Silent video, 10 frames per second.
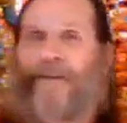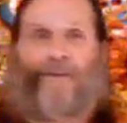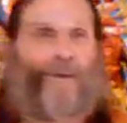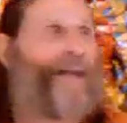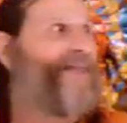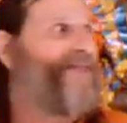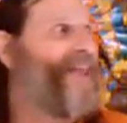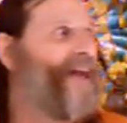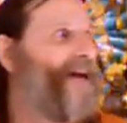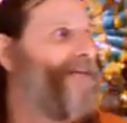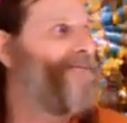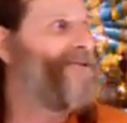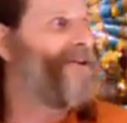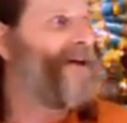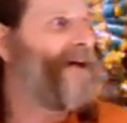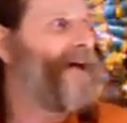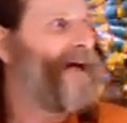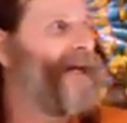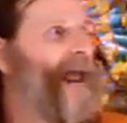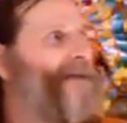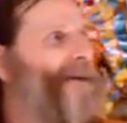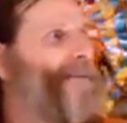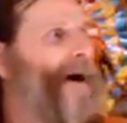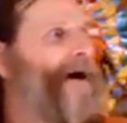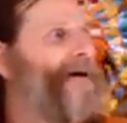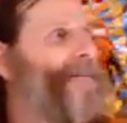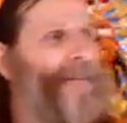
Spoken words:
Three thieves came upon